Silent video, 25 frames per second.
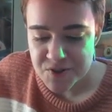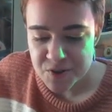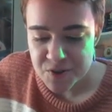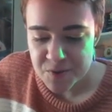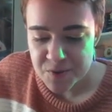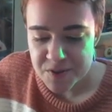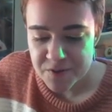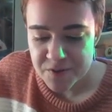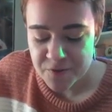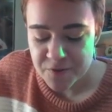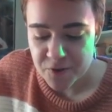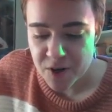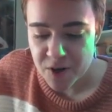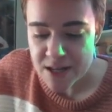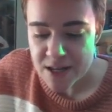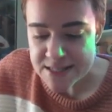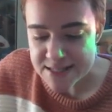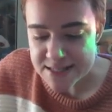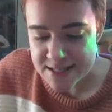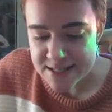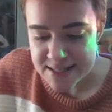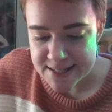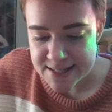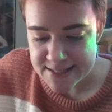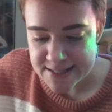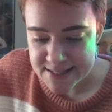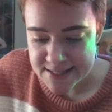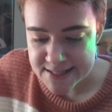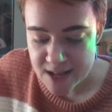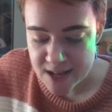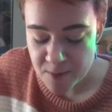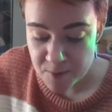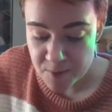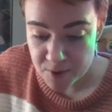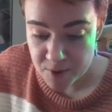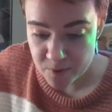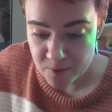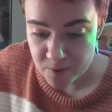with a ferocity that does not
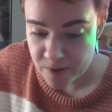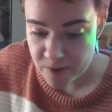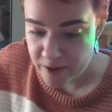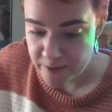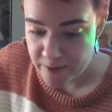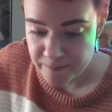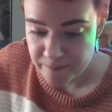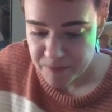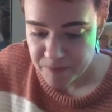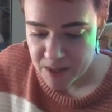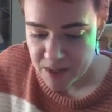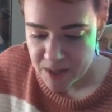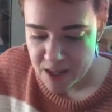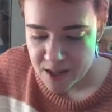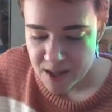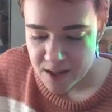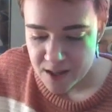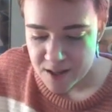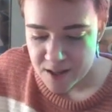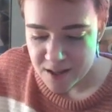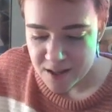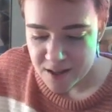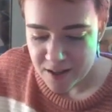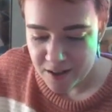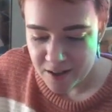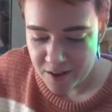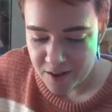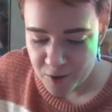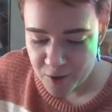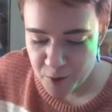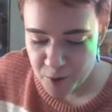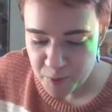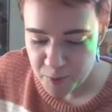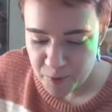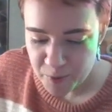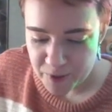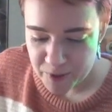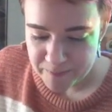bode well. Oh
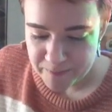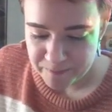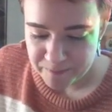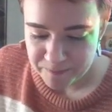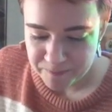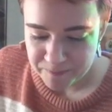boy.